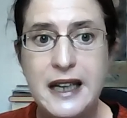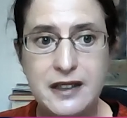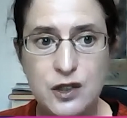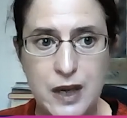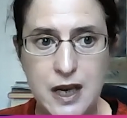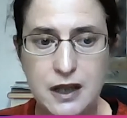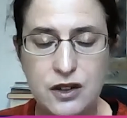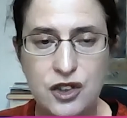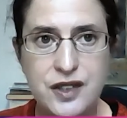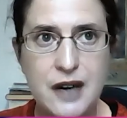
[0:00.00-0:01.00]
next week,
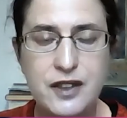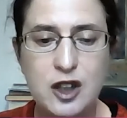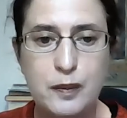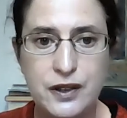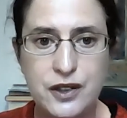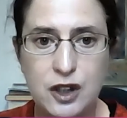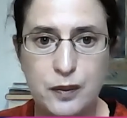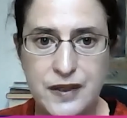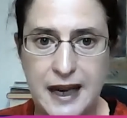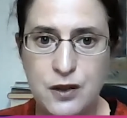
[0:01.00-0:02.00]
just after the budget
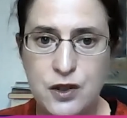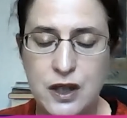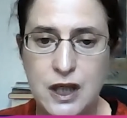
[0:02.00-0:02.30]
comes out,